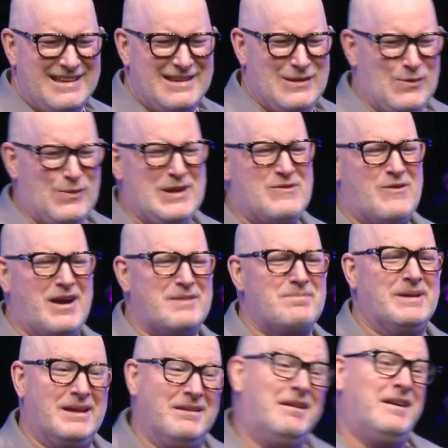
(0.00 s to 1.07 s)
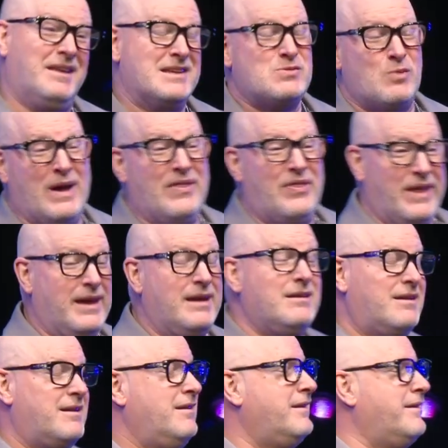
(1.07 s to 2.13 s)
You win rugby. Well, that's one thing.
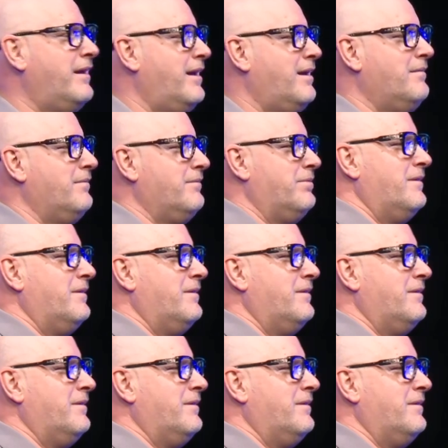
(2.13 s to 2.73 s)
Good. Um,